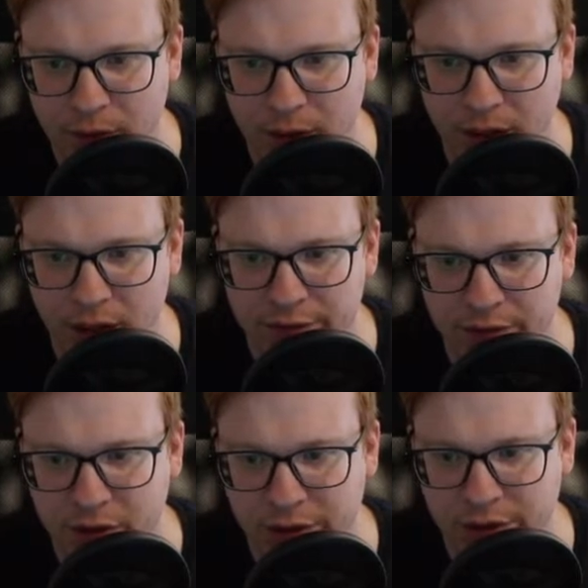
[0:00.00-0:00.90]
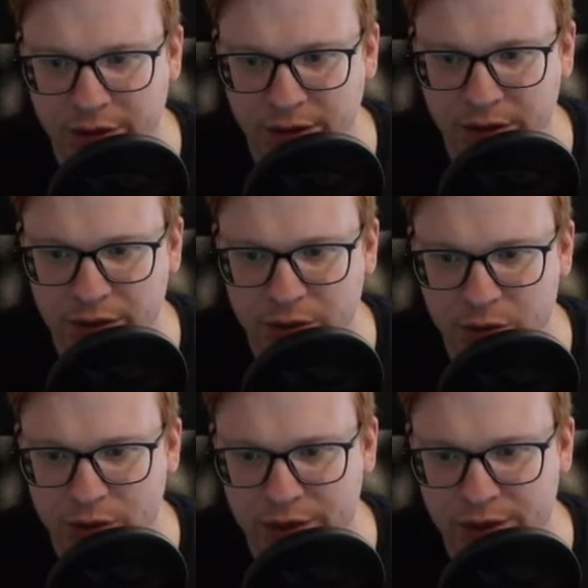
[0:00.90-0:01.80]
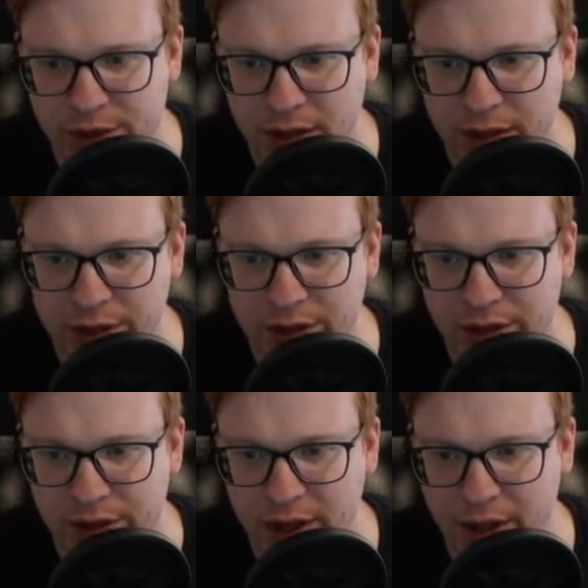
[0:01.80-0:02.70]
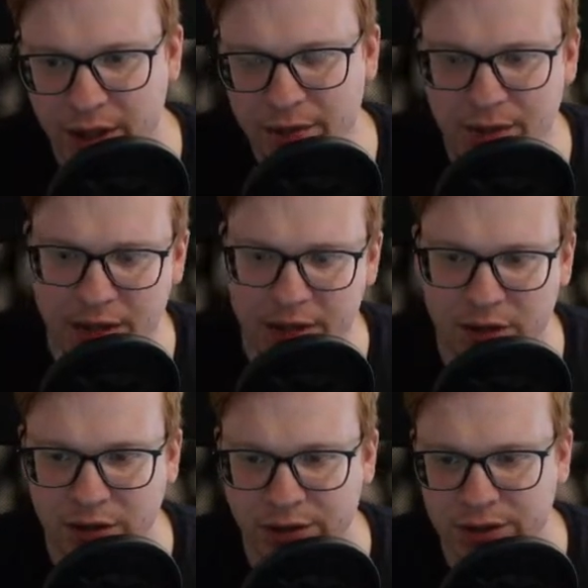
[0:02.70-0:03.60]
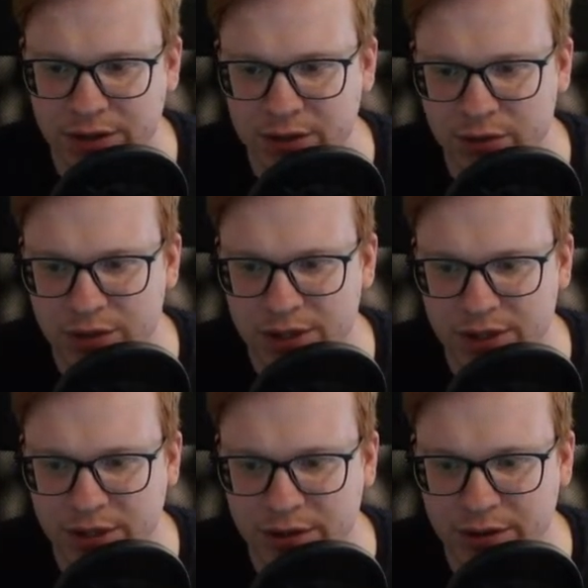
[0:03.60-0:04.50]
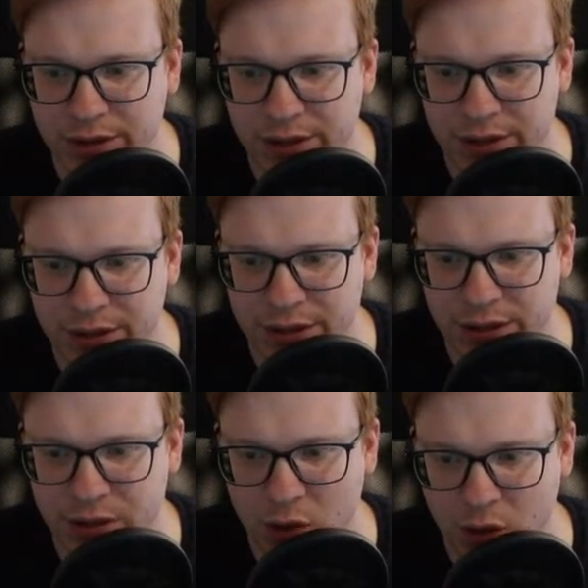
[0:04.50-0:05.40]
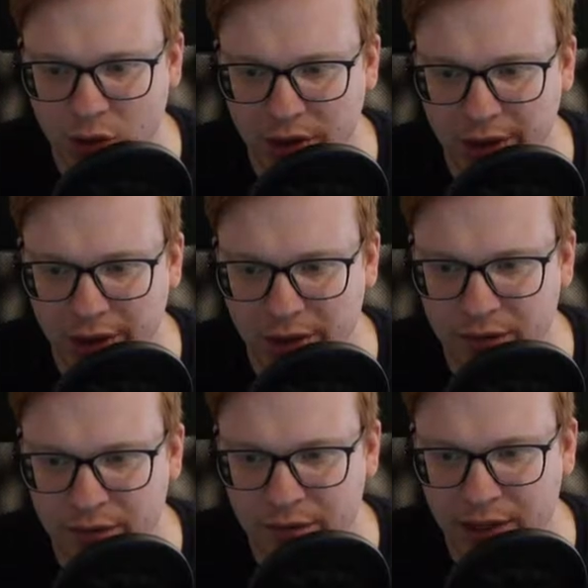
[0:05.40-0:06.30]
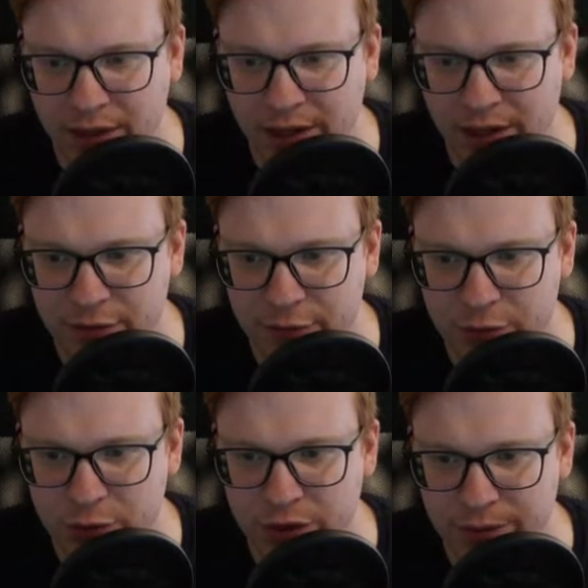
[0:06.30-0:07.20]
have a constant result, and that constant result is calling validate food